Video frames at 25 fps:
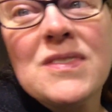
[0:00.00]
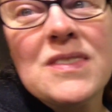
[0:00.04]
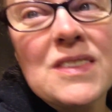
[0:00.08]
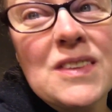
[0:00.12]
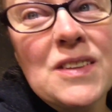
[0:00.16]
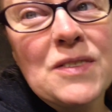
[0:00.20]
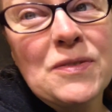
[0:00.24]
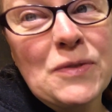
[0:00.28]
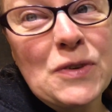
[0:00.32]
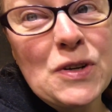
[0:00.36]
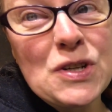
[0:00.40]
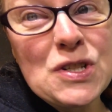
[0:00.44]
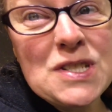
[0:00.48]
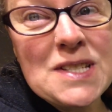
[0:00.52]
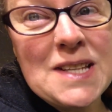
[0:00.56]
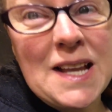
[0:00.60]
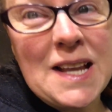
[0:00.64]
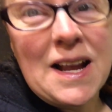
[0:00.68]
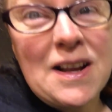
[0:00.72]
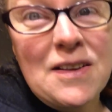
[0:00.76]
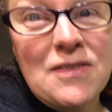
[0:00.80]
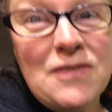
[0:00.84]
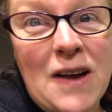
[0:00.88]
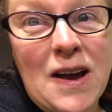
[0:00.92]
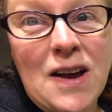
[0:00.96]
The first
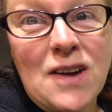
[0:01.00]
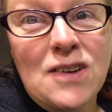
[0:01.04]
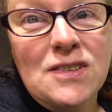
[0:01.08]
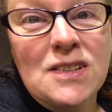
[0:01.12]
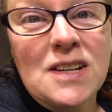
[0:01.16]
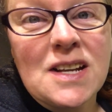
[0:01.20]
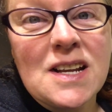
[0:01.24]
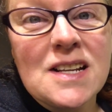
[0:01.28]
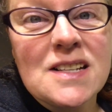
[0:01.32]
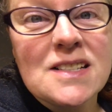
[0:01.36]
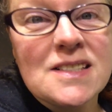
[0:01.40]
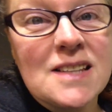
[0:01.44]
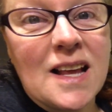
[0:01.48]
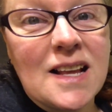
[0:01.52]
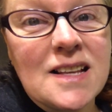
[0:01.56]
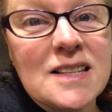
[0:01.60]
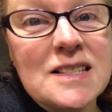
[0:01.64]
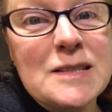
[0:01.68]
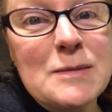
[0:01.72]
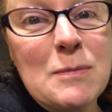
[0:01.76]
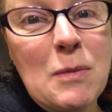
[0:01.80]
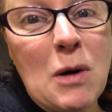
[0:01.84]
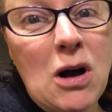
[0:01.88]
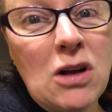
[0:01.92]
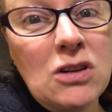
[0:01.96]
I found is that
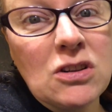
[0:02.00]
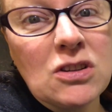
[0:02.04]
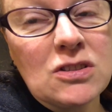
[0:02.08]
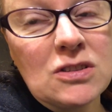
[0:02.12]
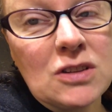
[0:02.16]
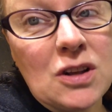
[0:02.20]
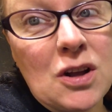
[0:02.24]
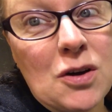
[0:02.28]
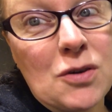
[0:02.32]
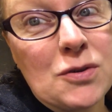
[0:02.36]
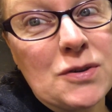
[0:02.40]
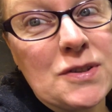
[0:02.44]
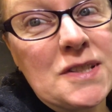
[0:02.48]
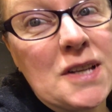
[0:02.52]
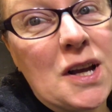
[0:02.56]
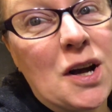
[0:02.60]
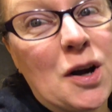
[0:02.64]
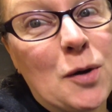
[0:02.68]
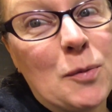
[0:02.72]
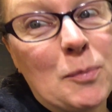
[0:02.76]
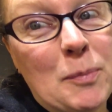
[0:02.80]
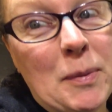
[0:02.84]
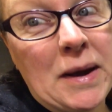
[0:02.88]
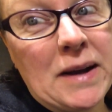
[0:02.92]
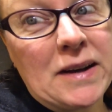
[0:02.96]
smaller loads
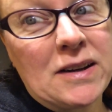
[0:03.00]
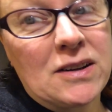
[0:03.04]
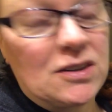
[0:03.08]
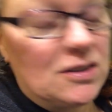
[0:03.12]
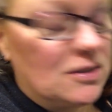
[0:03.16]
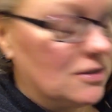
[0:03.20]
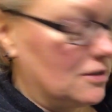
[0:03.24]
are better.